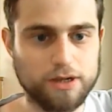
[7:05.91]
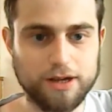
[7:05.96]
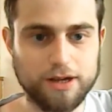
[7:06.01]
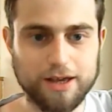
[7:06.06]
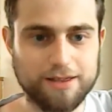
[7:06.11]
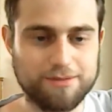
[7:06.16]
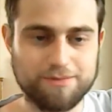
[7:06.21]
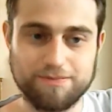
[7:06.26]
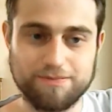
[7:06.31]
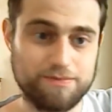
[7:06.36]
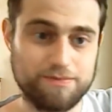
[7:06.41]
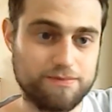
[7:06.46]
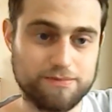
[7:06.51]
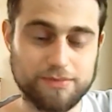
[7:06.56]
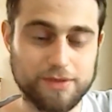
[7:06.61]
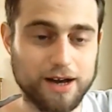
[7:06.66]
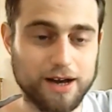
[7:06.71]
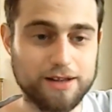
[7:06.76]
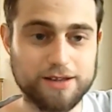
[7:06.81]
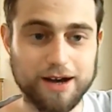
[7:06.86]
if
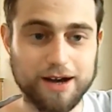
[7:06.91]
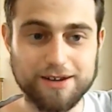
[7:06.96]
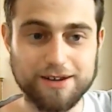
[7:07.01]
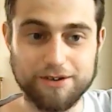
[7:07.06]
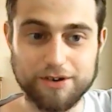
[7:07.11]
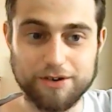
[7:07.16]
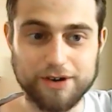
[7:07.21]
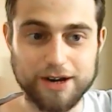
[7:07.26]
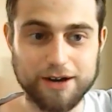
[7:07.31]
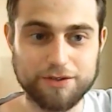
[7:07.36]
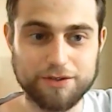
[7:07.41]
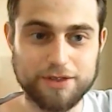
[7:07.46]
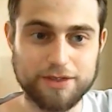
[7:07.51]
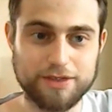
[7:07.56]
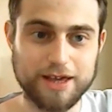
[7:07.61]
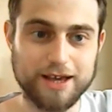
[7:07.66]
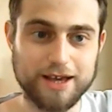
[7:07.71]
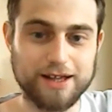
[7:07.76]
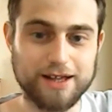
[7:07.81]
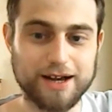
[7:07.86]
I, I don't know what else to
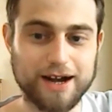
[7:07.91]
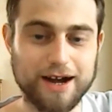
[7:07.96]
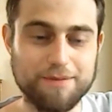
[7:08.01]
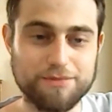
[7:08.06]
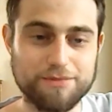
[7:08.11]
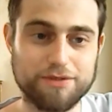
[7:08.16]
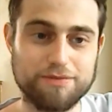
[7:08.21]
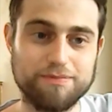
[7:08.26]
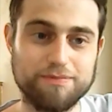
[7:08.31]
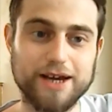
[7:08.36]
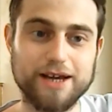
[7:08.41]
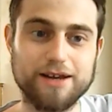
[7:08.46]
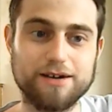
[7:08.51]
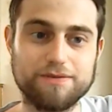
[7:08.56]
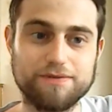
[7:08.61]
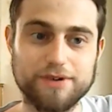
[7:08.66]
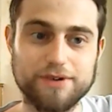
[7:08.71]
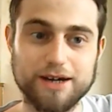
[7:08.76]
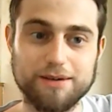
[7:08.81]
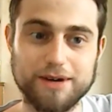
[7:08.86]
say. Like I'm just made
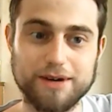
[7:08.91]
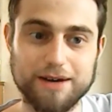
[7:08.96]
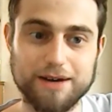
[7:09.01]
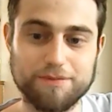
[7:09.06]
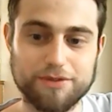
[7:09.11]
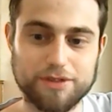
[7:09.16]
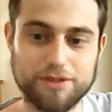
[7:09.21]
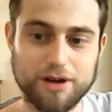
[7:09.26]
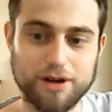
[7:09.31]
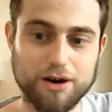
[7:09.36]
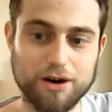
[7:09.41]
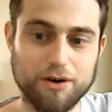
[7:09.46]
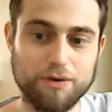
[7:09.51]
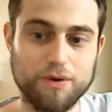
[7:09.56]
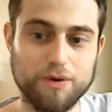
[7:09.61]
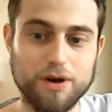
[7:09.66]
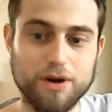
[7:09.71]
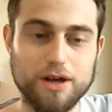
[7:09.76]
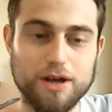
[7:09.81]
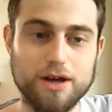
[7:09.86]
up for him. I'm
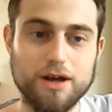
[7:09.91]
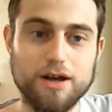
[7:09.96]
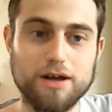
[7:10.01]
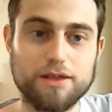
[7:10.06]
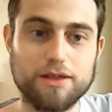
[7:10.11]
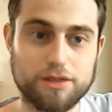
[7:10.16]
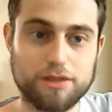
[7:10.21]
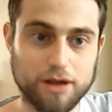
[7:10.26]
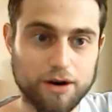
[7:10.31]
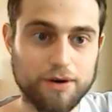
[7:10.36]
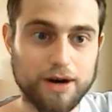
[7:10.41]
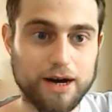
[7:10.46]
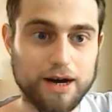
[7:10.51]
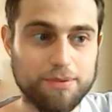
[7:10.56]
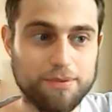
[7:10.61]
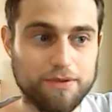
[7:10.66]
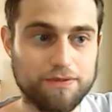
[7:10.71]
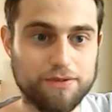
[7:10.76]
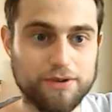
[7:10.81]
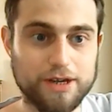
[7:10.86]
so so
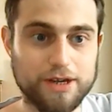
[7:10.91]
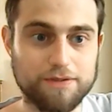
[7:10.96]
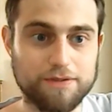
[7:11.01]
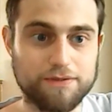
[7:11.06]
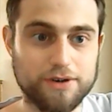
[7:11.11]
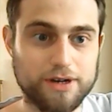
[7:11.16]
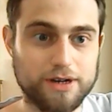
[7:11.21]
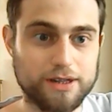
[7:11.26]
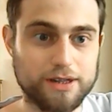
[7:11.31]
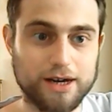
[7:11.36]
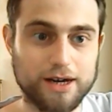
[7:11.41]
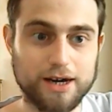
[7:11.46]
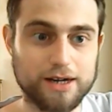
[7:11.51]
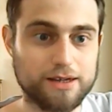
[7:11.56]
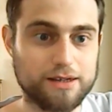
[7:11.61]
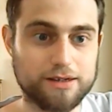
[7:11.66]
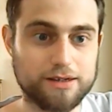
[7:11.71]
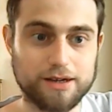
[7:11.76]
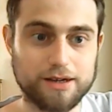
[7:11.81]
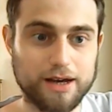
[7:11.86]
happy for Ethan.
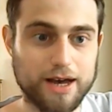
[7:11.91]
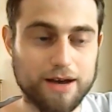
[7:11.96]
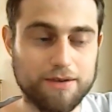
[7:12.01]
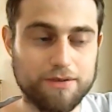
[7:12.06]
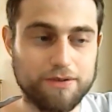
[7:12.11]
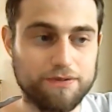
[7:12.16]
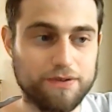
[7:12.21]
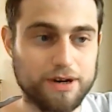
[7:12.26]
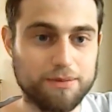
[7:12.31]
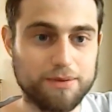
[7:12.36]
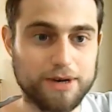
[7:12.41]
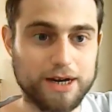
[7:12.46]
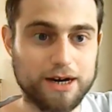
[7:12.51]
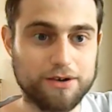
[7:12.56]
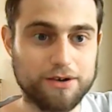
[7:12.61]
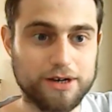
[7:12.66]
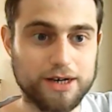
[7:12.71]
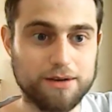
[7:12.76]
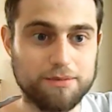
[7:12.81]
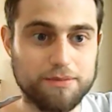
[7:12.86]
Like everything
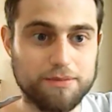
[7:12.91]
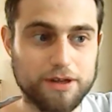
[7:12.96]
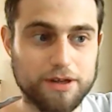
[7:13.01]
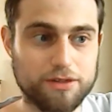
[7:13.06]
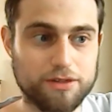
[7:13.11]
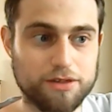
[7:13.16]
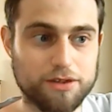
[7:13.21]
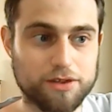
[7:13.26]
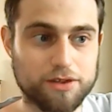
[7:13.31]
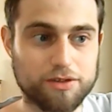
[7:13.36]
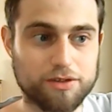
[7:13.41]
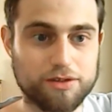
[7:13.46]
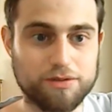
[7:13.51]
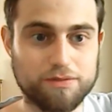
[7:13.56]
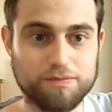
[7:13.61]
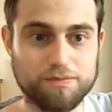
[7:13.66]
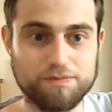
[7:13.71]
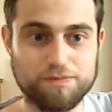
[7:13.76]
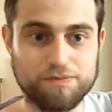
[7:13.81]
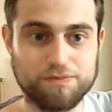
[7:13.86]
about him is
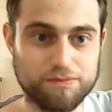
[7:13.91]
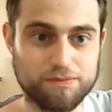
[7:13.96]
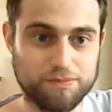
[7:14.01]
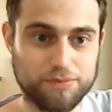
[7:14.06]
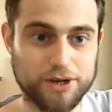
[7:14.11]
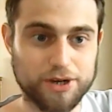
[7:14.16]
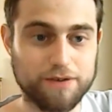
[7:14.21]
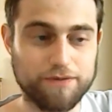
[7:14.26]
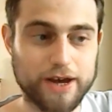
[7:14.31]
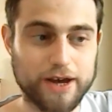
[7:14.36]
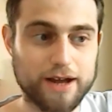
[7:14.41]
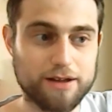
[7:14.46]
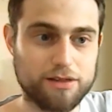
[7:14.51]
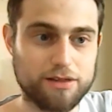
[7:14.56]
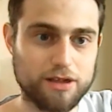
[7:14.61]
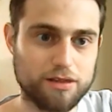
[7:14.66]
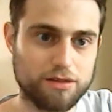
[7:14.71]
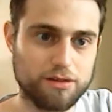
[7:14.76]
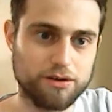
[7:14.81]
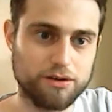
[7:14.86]
just perfect.
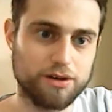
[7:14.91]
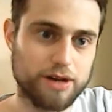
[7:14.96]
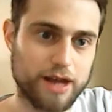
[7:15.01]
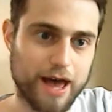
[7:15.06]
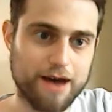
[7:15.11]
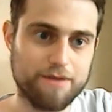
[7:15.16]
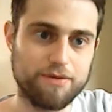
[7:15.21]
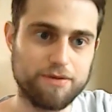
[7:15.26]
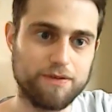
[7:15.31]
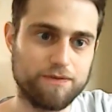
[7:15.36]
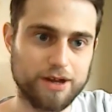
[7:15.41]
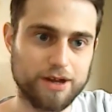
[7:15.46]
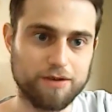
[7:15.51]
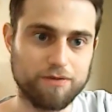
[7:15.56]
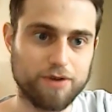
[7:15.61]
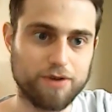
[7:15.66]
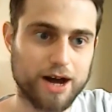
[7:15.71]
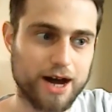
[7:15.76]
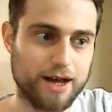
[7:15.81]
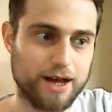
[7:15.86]
He's done everything
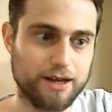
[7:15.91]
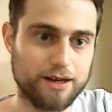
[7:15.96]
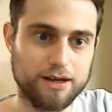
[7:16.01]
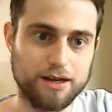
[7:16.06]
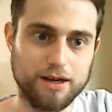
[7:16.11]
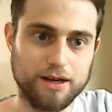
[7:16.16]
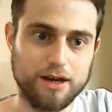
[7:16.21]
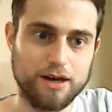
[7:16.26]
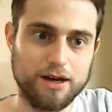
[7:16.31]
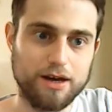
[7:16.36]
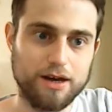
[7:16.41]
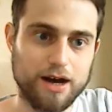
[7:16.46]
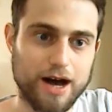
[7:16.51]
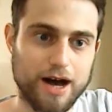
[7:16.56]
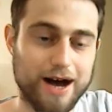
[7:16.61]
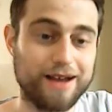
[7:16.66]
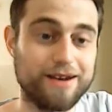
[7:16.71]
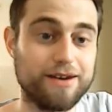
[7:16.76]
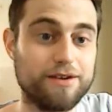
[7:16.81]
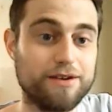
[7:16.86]
right,
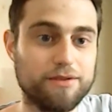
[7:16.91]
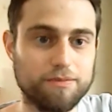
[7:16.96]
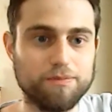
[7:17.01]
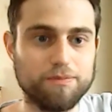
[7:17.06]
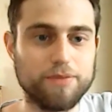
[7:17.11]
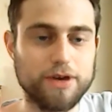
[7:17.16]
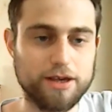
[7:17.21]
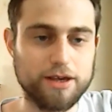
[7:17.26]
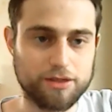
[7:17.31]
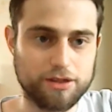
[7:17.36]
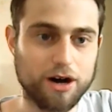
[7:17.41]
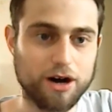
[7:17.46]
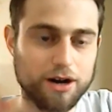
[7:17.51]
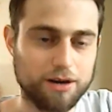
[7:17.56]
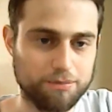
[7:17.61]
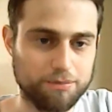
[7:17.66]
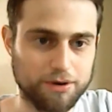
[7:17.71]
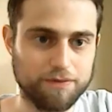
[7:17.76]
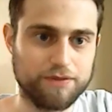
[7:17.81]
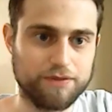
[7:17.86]
and he's gone
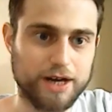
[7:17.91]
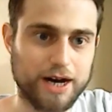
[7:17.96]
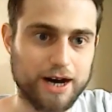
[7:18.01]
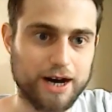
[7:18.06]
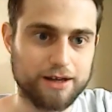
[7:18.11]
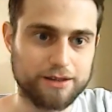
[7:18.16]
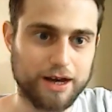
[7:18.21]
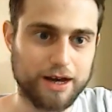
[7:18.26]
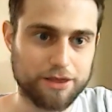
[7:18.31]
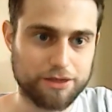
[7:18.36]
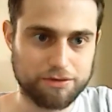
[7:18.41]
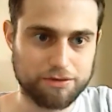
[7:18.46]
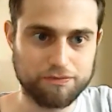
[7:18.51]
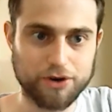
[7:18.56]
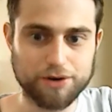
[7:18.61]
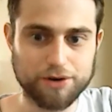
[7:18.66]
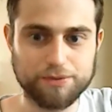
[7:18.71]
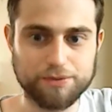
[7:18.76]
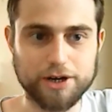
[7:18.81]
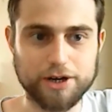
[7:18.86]
above that. That's
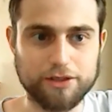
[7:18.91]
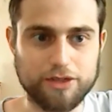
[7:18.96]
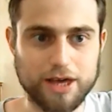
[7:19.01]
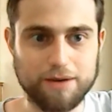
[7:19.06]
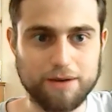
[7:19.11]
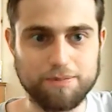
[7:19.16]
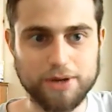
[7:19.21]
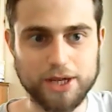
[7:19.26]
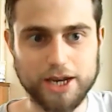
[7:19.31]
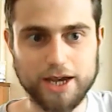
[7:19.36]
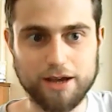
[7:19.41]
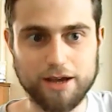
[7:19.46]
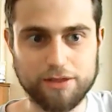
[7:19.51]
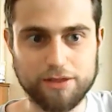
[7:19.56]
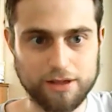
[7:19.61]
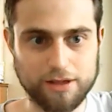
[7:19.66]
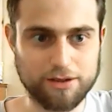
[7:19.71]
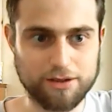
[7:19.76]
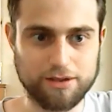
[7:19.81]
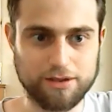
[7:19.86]
what a world champion is.
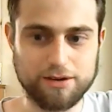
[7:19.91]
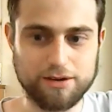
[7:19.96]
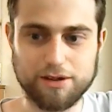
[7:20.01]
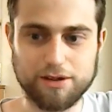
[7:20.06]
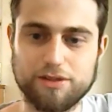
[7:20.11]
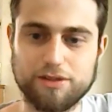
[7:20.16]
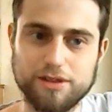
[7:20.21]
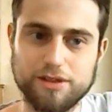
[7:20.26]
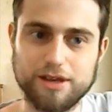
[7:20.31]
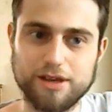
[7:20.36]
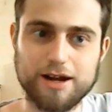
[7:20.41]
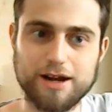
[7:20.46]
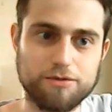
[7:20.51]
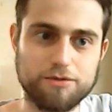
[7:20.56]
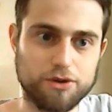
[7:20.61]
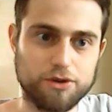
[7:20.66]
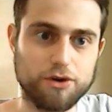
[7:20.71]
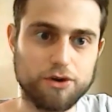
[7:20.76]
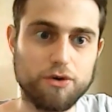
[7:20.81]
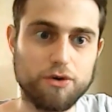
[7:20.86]
He doesn't just you know
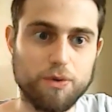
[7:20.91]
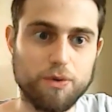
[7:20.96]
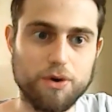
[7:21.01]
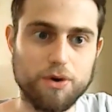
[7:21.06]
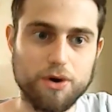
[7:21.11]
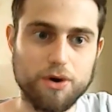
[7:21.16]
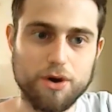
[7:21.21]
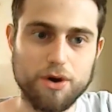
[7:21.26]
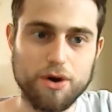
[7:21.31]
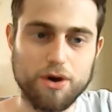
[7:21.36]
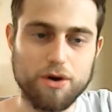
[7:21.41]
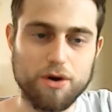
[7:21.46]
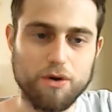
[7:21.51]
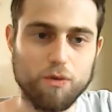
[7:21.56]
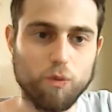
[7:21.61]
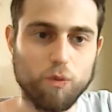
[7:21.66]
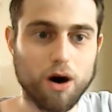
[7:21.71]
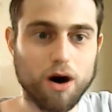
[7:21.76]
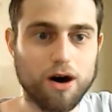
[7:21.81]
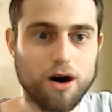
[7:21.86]
do
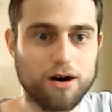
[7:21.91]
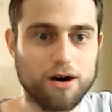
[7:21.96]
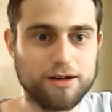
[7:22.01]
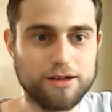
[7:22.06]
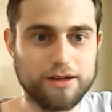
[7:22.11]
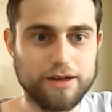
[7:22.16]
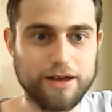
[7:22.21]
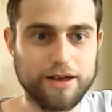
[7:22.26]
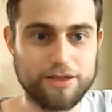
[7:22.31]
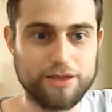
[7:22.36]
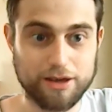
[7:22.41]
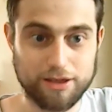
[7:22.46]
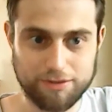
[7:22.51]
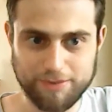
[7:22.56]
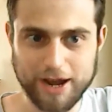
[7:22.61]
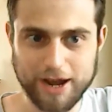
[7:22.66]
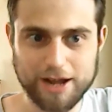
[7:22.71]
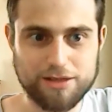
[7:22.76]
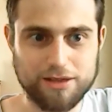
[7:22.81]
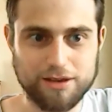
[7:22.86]
what is
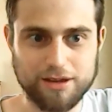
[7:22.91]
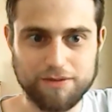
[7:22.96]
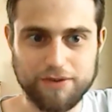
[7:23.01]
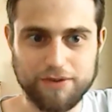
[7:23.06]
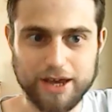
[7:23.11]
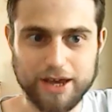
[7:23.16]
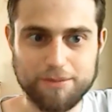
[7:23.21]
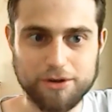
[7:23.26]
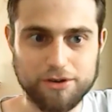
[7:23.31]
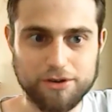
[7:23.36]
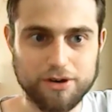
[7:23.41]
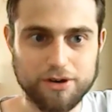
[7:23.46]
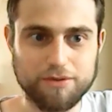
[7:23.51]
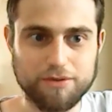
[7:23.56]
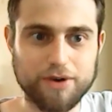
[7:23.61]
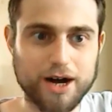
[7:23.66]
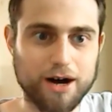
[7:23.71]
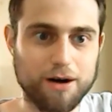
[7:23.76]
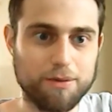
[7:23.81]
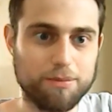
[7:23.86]
expected of him and do
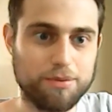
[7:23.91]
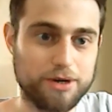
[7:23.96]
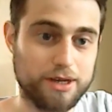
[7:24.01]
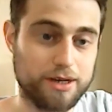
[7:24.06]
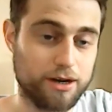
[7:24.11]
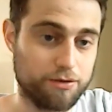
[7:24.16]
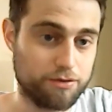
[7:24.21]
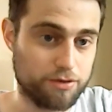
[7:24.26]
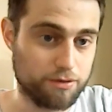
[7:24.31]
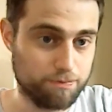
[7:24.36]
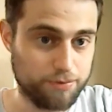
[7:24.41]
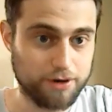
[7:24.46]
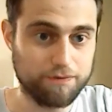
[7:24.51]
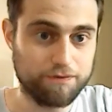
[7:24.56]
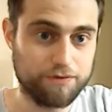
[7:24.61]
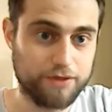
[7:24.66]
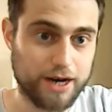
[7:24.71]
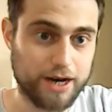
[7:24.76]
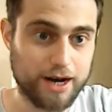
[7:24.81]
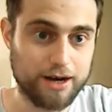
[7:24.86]
it well, but he goes
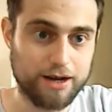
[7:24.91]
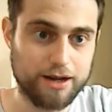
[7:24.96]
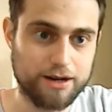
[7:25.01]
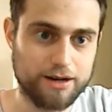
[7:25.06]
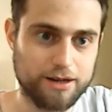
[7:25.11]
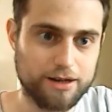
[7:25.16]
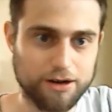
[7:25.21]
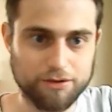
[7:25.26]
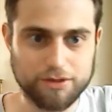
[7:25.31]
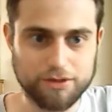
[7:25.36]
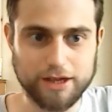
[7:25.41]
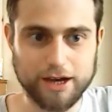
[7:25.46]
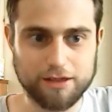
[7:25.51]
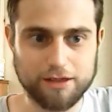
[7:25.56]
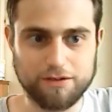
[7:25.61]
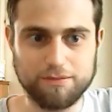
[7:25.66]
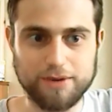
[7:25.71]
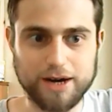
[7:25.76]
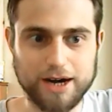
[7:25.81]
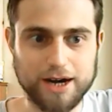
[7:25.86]
above that and he goes the
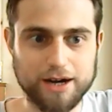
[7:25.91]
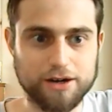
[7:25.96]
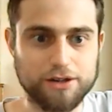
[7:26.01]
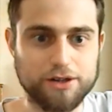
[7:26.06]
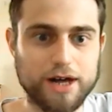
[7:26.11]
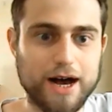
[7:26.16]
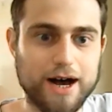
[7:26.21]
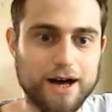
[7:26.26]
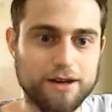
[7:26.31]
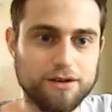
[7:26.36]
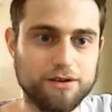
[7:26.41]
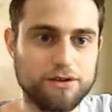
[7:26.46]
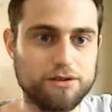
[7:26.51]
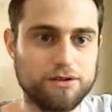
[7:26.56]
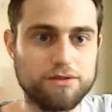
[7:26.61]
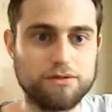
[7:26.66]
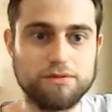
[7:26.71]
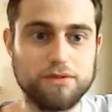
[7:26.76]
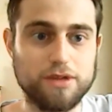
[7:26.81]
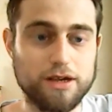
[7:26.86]
extra mile and
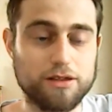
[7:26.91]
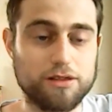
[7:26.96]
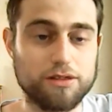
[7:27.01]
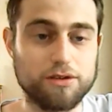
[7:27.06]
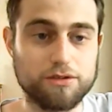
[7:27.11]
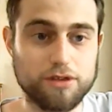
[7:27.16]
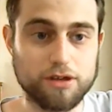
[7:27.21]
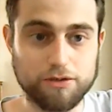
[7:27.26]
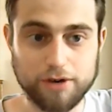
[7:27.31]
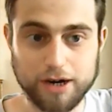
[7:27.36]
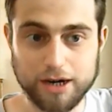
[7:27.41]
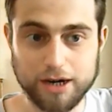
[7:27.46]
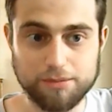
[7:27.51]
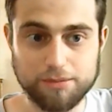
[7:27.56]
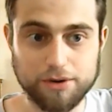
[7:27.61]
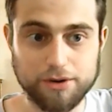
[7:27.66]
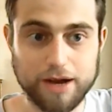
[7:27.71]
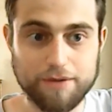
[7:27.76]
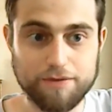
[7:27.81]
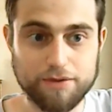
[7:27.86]
he's looked
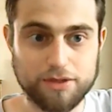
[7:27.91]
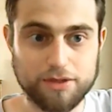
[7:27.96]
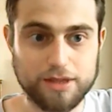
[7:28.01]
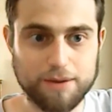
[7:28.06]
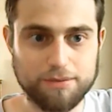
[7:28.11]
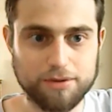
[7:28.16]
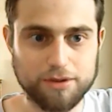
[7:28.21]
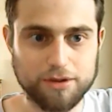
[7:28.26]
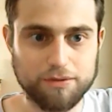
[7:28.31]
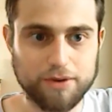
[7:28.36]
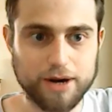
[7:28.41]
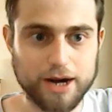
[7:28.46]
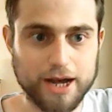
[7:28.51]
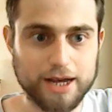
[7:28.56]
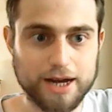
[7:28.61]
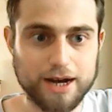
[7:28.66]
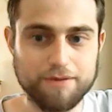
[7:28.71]
incredible every step of the way.